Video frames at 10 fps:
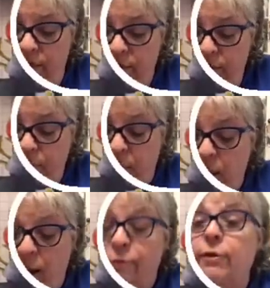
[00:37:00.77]
room
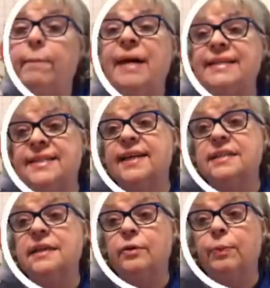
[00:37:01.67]
from my
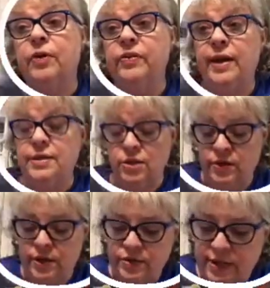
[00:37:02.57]
60th birthday 2
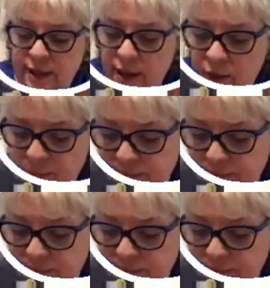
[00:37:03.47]
years ago.